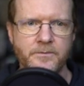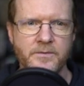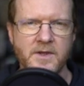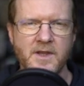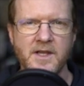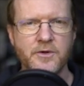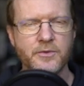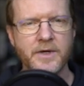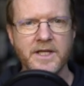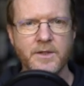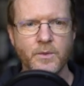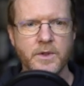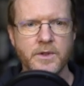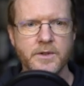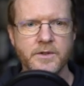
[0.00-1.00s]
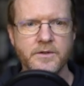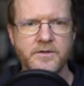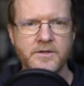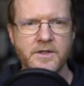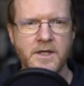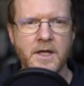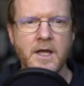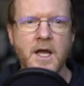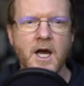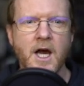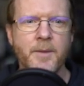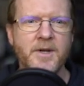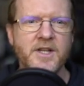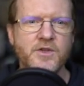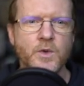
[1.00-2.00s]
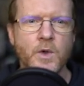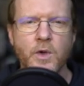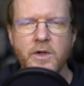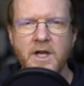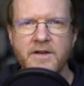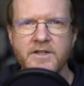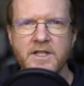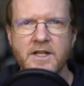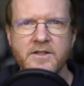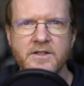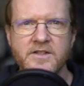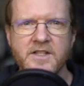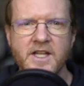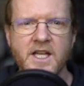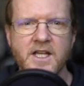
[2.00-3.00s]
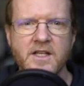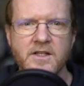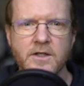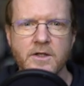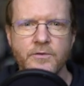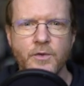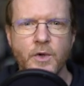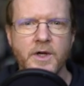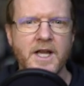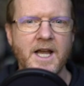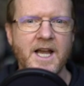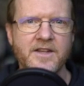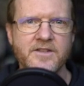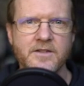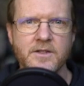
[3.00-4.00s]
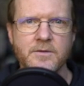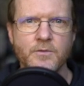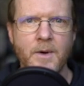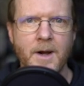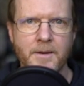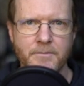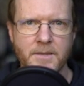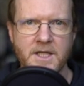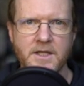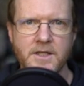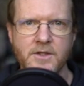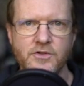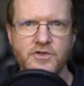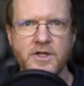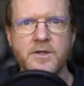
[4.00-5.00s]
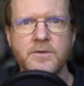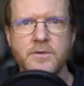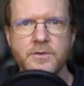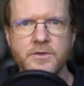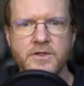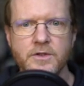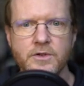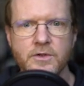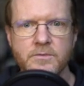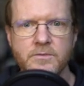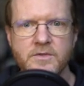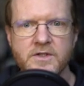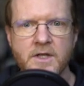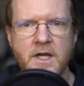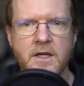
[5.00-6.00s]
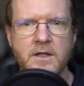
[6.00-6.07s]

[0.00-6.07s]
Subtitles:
They're great words. I bet you all have an understanding of what ACID might mean in general terms,